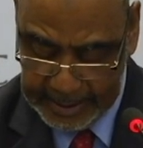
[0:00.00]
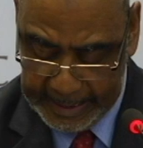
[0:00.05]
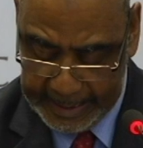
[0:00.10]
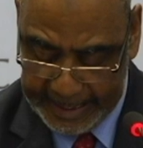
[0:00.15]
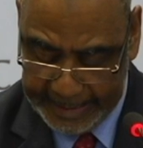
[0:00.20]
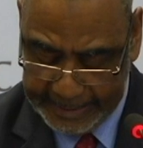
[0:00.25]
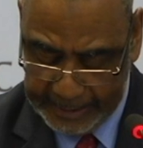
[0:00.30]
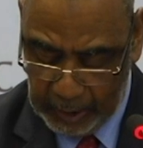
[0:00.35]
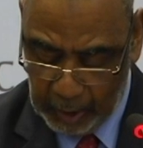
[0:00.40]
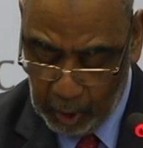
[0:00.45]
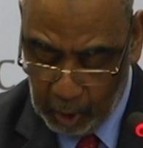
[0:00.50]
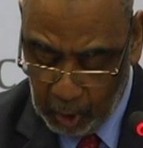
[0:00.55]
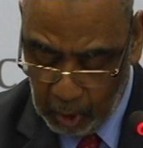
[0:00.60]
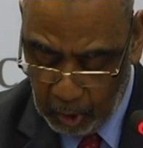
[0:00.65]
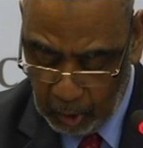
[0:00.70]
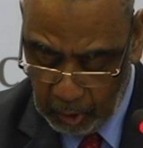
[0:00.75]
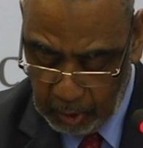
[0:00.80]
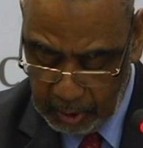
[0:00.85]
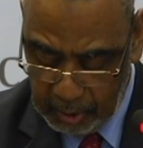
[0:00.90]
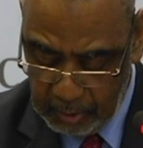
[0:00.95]
And
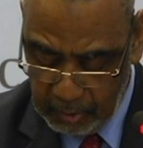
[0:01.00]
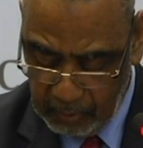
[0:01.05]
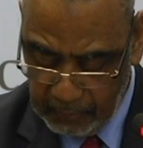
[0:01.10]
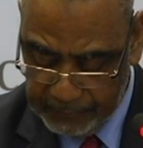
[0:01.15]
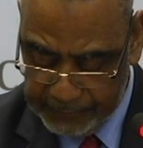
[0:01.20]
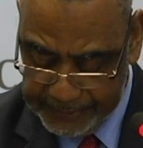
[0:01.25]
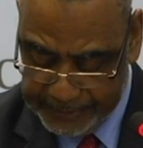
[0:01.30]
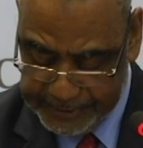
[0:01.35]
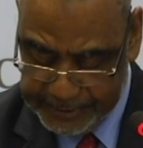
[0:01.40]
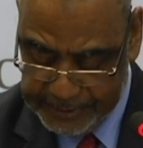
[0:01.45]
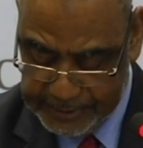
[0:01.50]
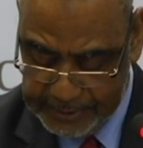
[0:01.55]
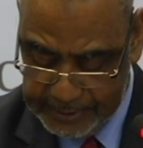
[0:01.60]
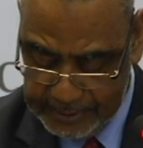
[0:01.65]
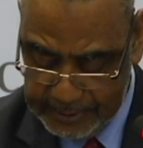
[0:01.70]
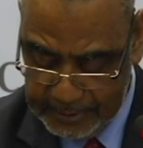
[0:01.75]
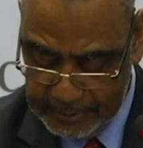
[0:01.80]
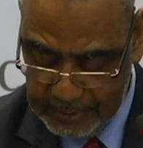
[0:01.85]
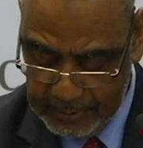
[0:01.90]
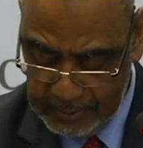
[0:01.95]
all of
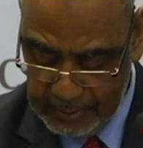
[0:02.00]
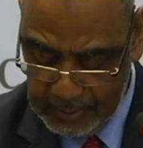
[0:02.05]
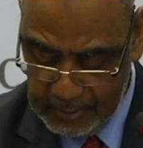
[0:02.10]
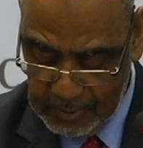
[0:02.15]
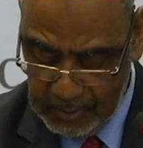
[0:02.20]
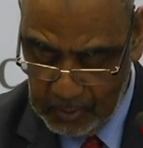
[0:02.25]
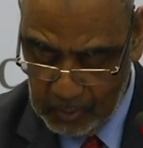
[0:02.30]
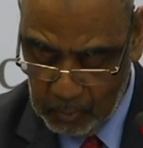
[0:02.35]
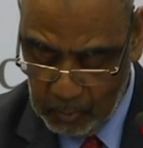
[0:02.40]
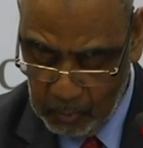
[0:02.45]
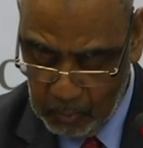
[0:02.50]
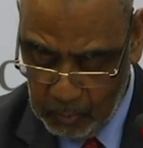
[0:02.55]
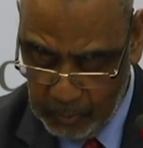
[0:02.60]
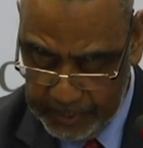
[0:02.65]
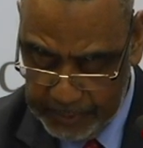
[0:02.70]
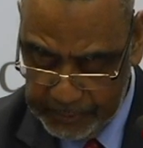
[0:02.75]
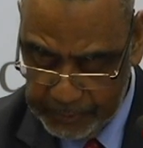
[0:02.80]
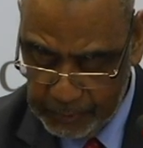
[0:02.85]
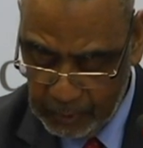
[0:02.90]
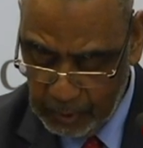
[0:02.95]
this
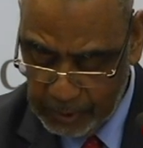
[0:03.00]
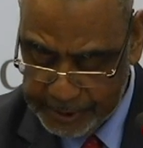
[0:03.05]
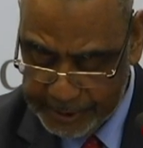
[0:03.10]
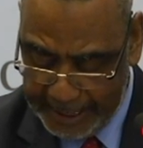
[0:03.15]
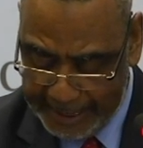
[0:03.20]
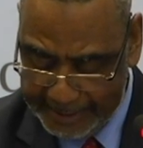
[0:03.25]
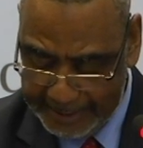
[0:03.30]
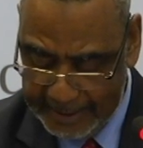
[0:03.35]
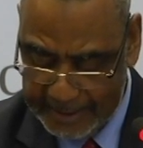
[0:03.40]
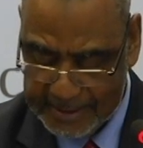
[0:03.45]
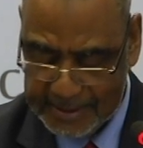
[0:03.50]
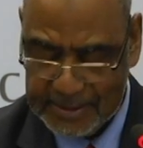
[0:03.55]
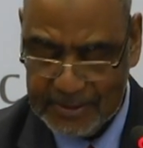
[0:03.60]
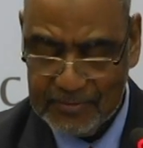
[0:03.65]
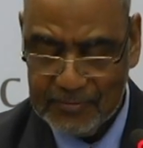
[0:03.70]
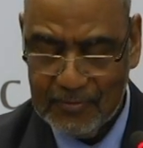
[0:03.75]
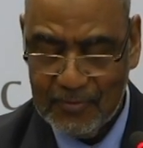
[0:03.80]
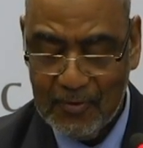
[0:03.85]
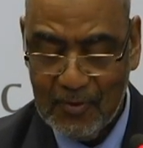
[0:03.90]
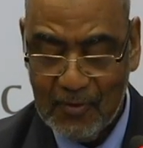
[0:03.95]
with no
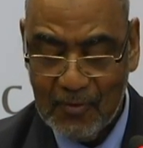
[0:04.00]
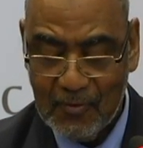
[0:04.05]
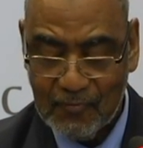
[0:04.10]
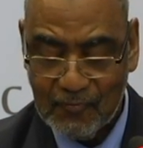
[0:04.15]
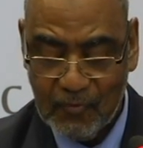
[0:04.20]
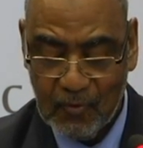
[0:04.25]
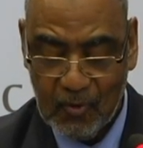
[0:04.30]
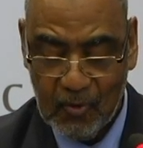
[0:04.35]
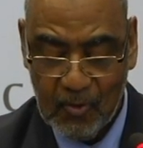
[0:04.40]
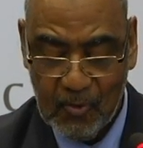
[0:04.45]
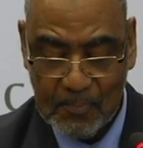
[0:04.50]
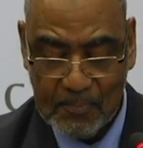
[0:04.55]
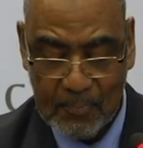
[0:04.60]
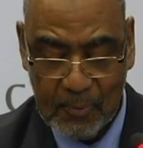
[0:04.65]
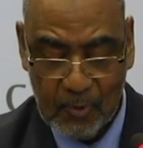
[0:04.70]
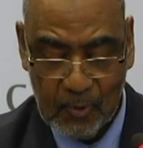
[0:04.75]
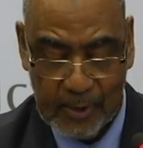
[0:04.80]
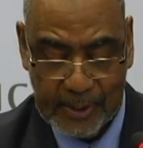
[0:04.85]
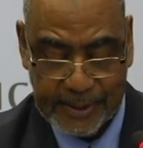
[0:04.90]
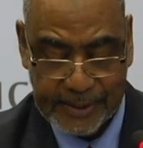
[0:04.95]
channels for
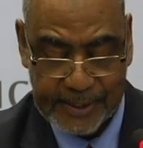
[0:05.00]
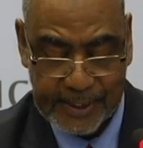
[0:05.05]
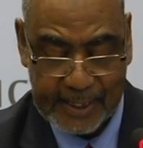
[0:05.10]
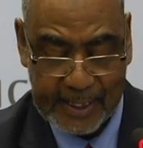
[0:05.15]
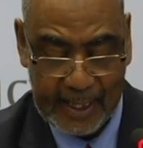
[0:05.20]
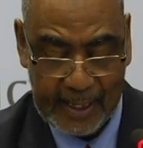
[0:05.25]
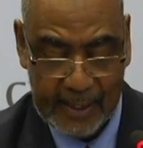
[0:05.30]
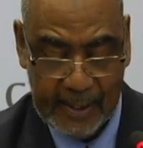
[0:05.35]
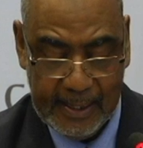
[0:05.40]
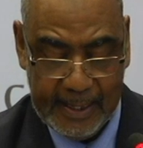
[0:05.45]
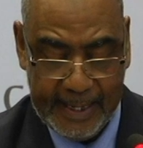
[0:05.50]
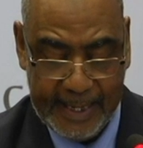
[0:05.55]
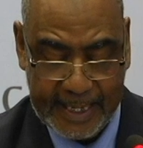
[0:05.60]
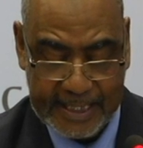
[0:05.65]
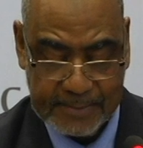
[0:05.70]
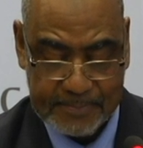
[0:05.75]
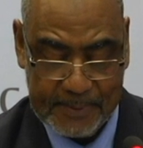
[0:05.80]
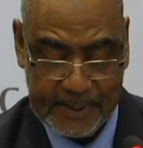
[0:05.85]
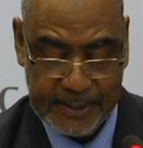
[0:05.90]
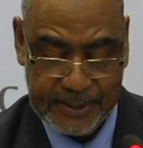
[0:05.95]
political
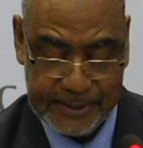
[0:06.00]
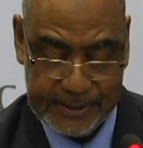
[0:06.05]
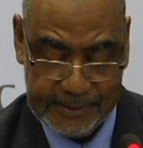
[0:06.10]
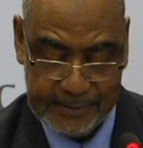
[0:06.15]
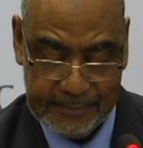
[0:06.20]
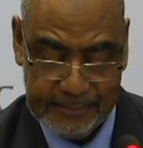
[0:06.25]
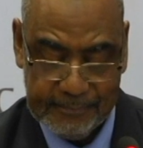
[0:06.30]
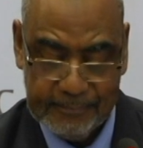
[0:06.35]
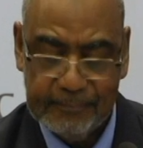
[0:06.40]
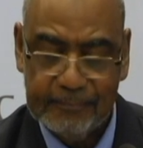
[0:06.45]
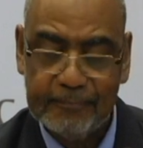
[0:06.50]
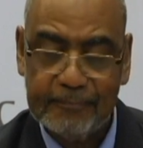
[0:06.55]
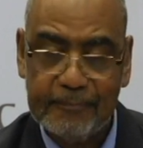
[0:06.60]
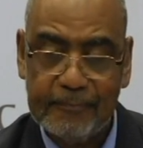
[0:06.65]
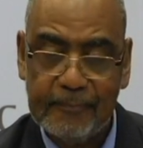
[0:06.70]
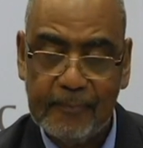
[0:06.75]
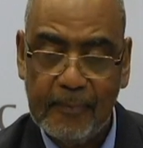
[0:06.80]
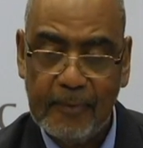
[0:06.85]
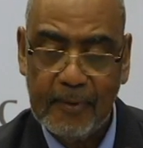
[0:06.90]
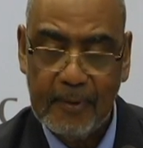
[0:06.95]
expression.
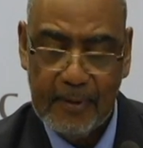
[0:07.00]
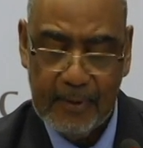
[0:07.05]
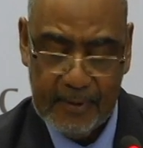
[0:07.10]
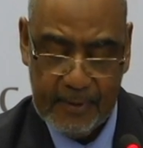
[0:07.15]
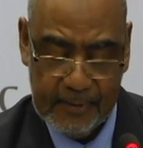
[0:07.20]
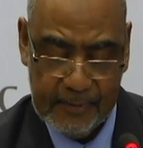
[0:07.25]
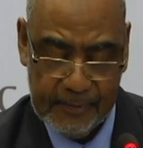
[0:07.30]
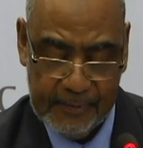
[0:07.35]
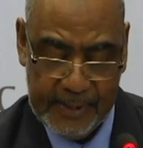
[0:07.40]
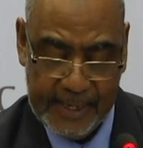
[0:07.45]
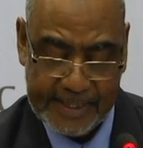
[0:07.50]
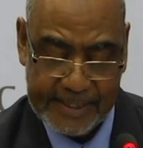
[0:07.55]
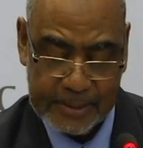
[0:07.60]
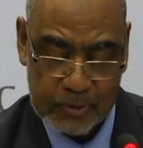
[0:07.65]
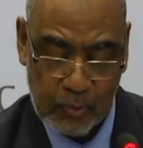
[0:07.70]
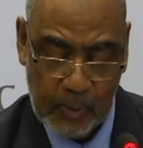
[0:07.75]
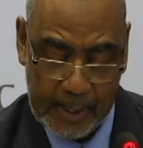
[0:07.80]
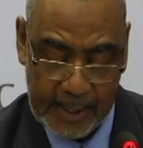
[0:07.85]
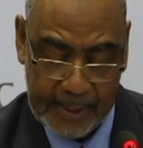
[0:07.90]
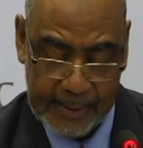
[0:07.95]
That
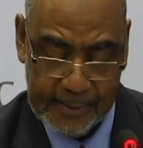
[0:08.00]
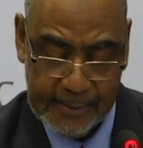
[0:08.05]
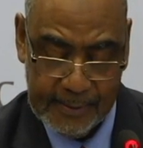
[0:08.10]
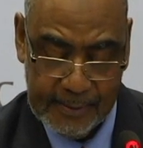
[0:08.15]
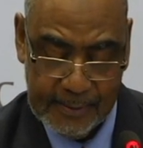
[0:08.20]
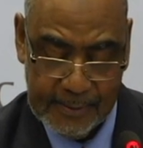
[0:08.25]
is why